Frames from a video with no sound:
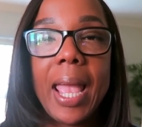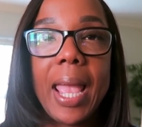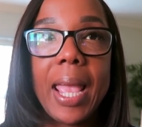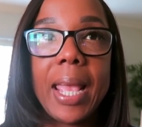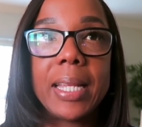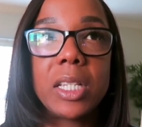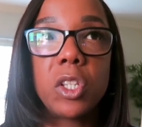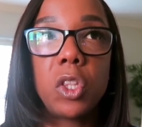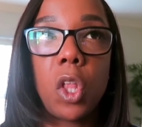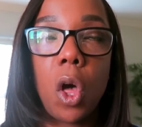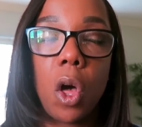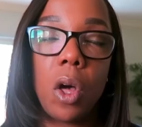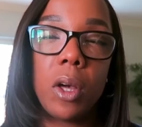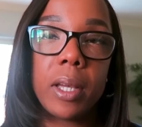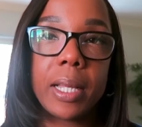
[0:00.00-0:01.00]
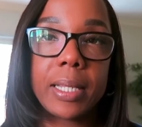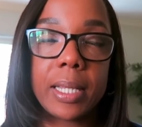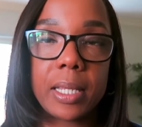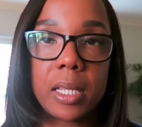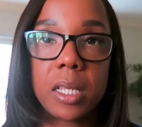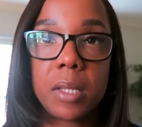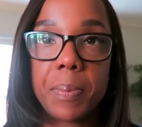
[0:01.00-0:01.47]
as long as
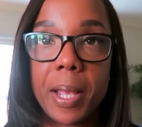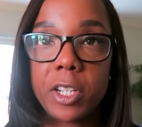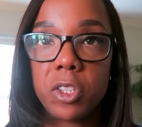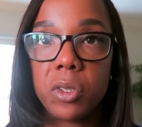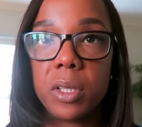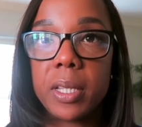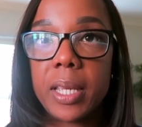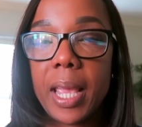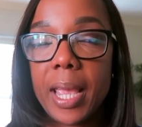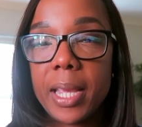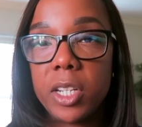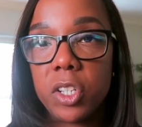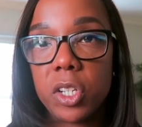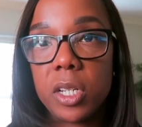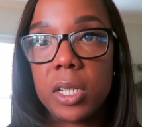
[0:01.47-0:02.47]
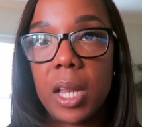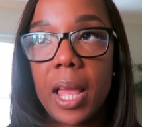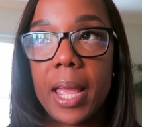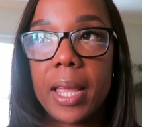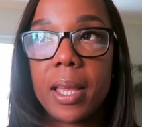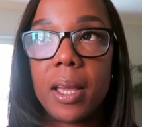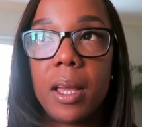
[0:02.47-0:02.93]
it's a special occasion
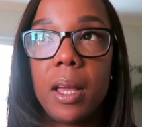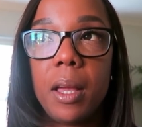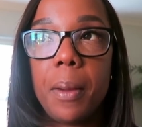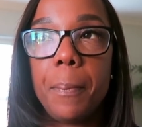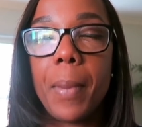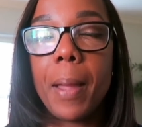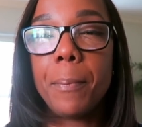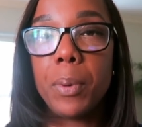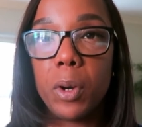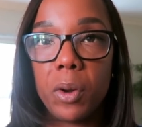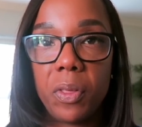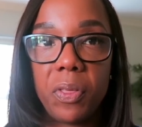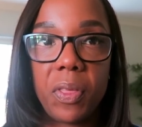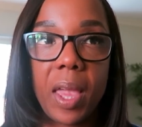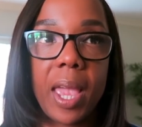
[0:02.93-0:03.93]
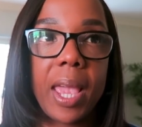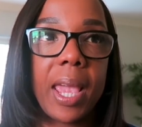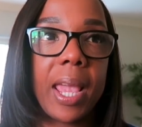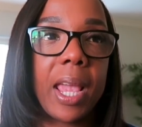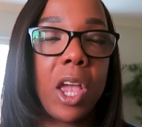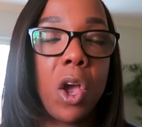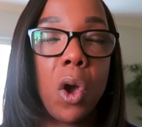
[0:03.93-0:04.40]
like my
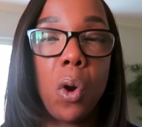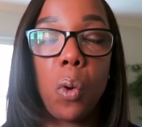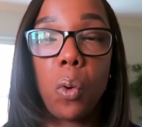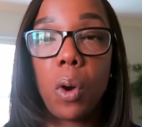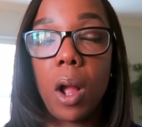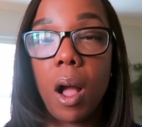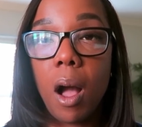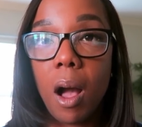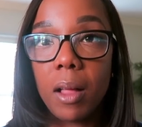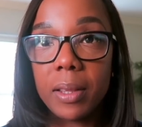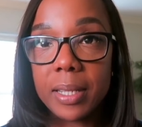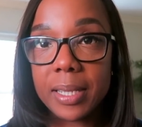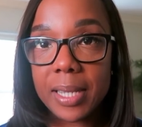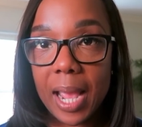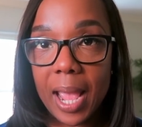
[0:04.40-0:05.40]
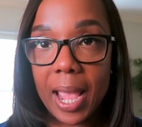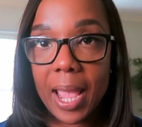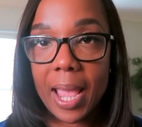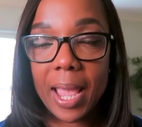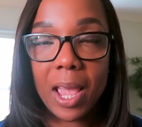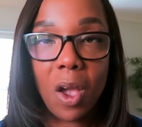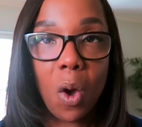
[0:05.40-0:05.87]
birthday or a
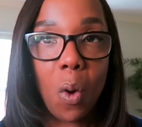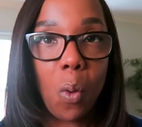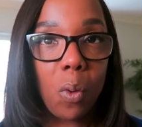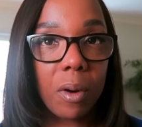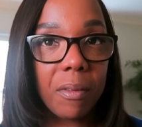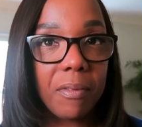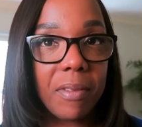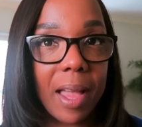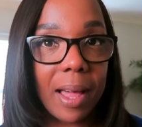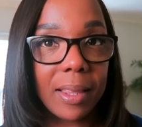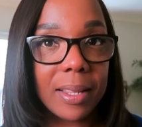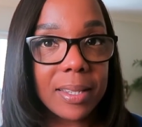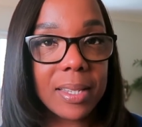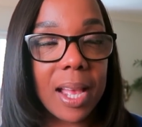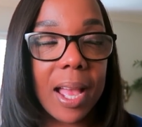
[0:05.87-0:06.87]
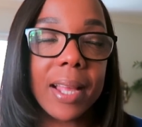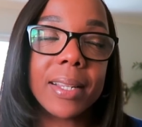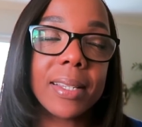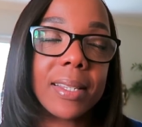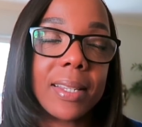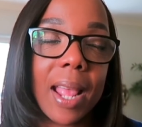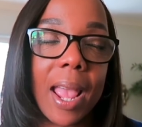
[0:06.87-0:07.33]
holiday or a
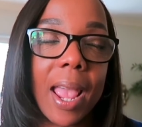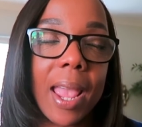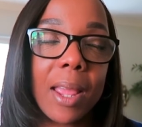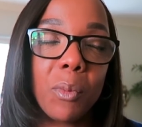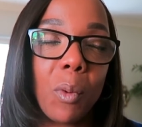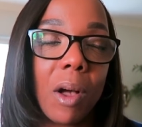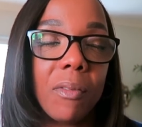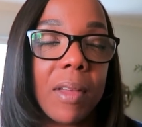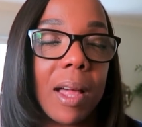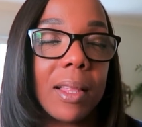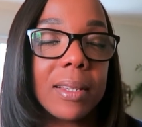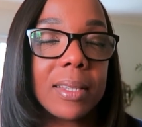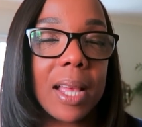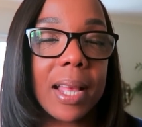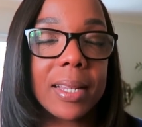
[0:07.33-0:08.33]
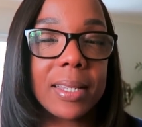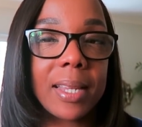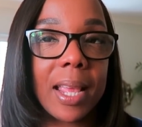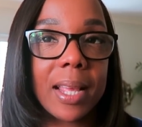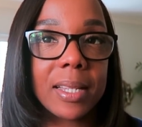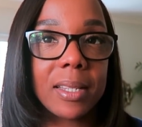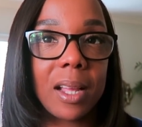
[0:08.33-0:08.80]
Valentine's Day. And while Valentine's
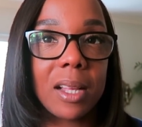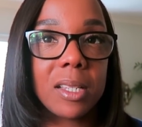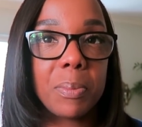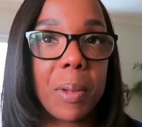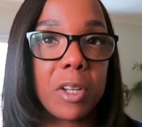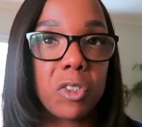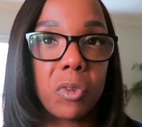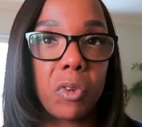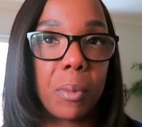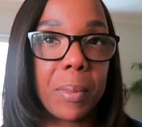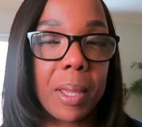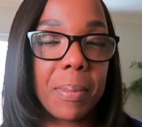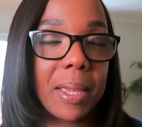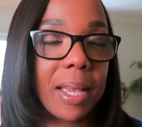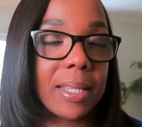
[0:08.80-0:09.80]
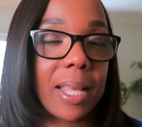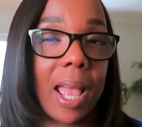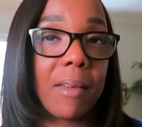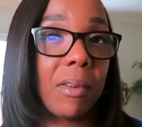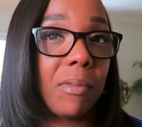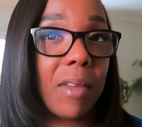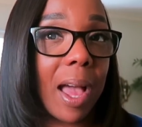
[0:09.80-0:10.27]
Day is not special for me because I
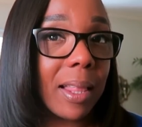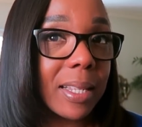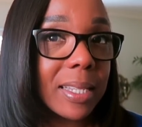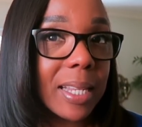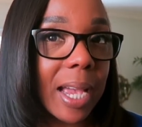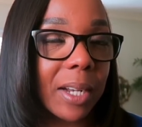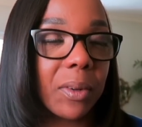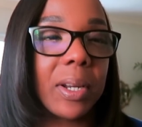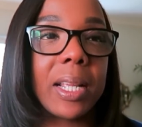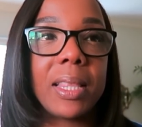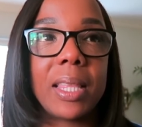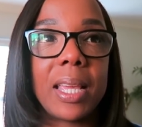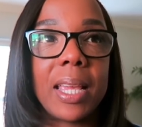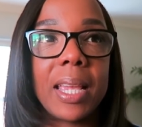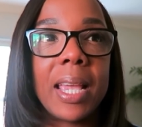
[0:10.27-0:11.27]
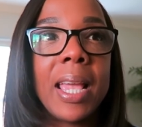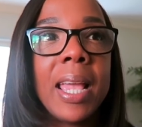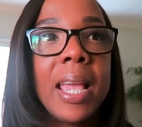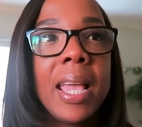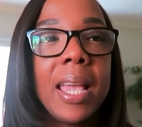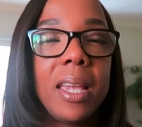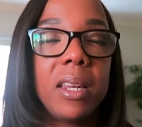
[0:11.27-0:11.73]
have a Valentine or anything,
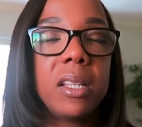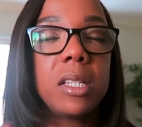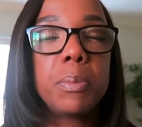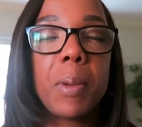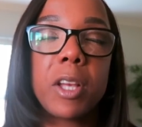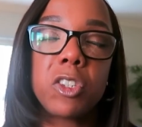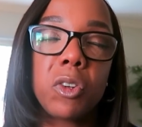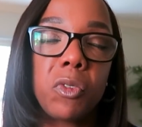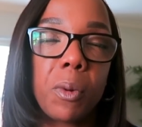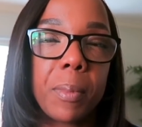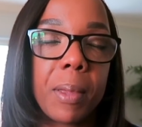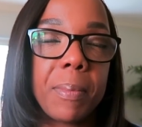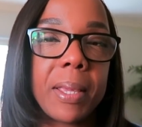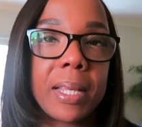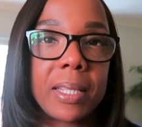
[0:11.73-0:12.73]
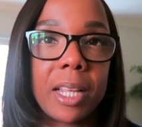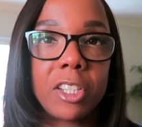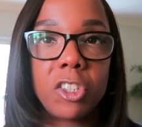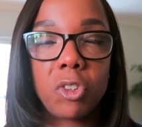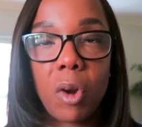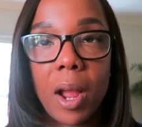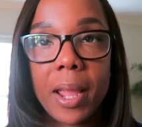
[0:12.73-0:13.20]
it is special for me because I
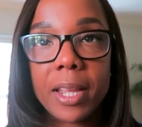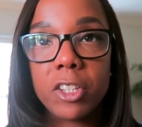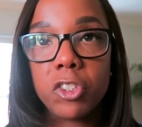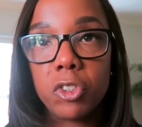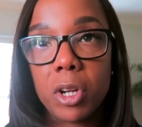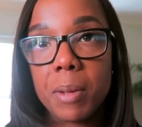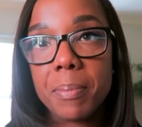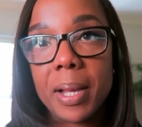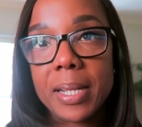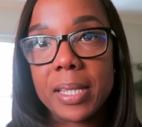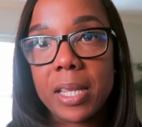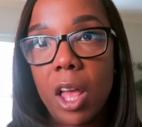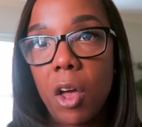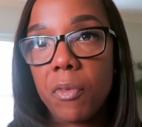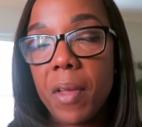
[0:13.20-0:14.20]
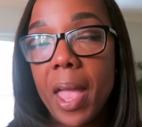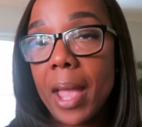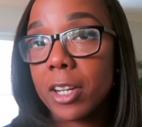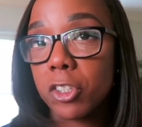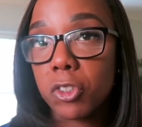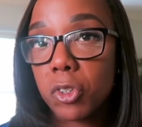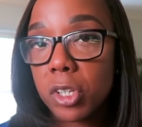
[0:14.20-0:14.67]
try and treat myself
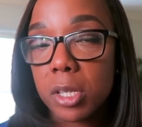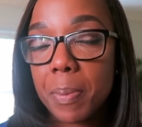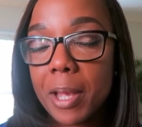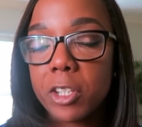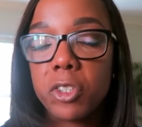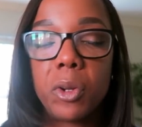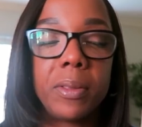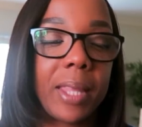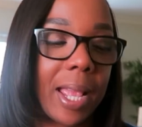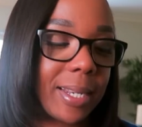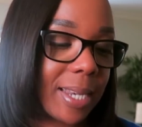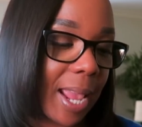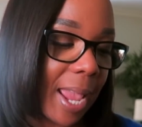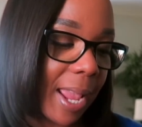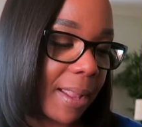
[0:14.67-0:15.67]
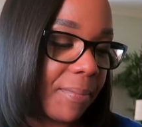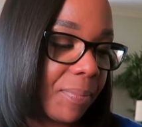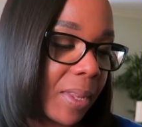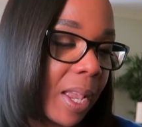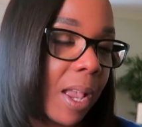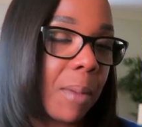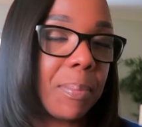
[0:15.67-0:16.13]
extra special on that day
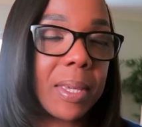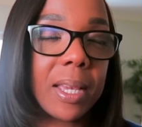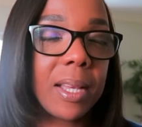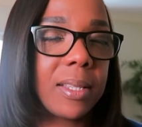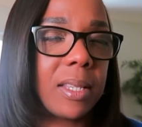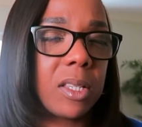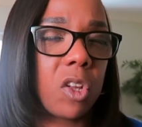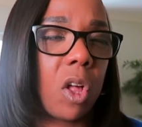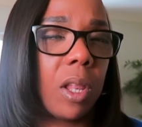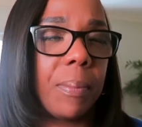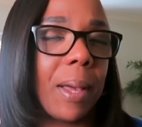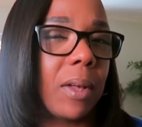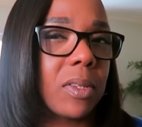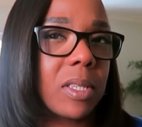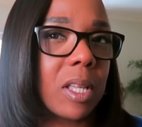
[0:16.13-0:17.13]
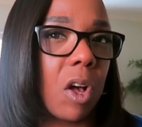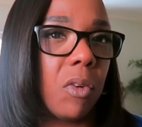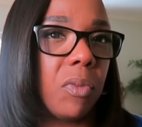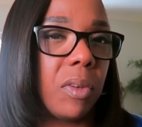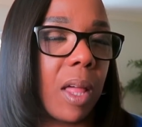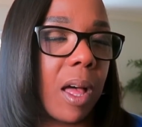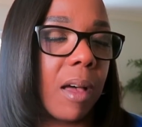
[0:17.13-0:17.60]
because it's all about
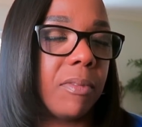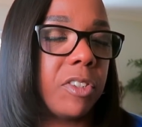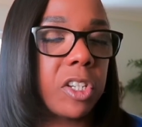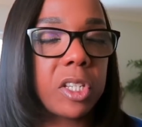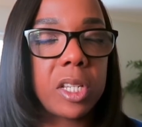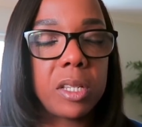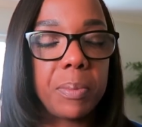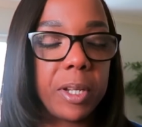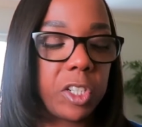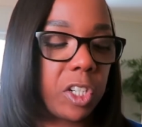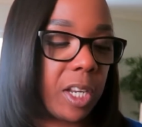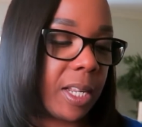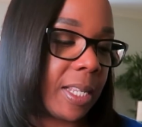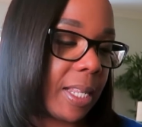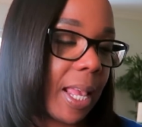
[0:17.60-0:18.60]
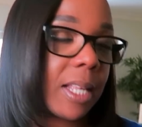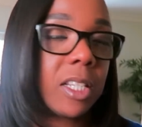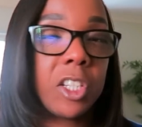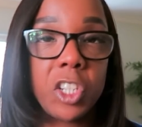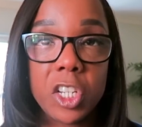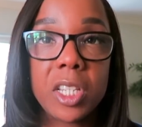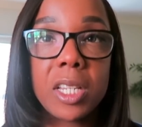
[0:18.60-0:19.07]
self-love just as much as
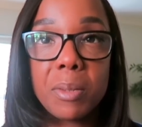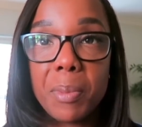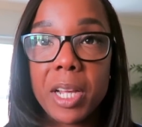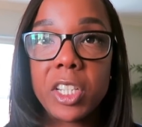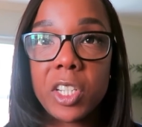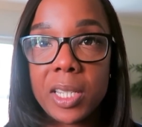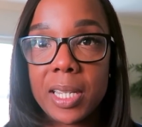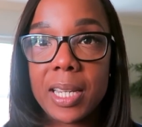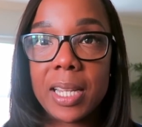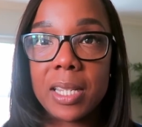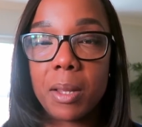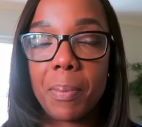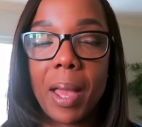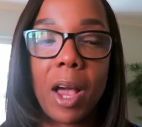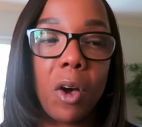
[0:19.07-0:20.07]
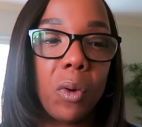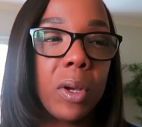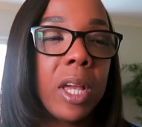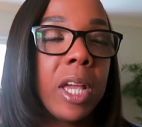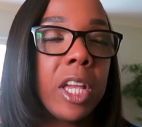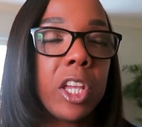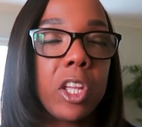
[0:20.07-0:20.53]
it is about,
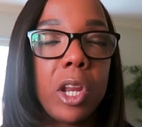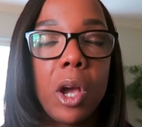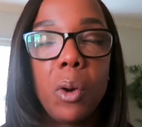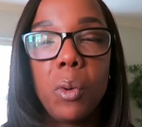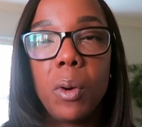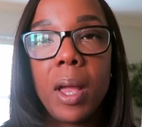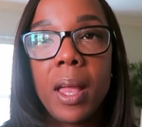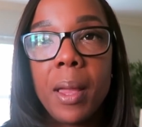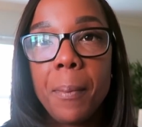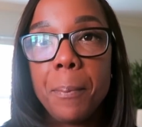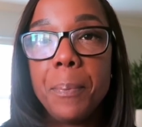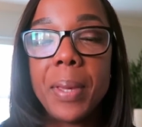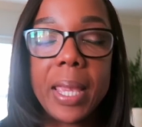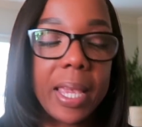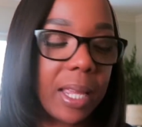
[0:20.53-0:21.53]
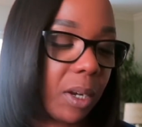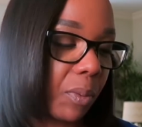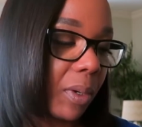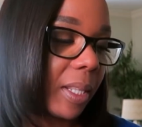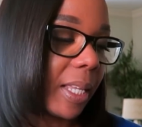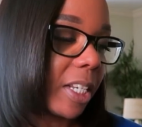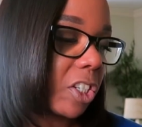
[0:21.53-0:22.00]
you know, being in a
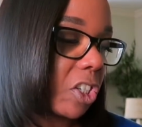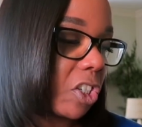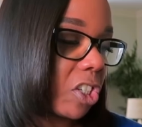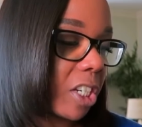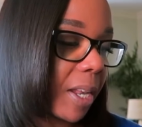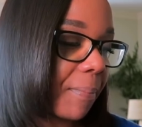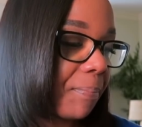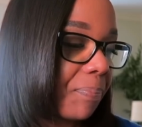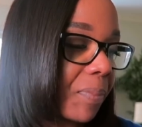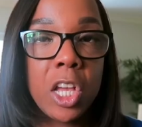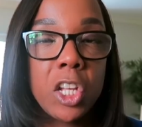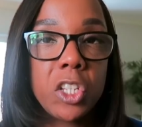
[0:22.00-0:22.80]
relationship.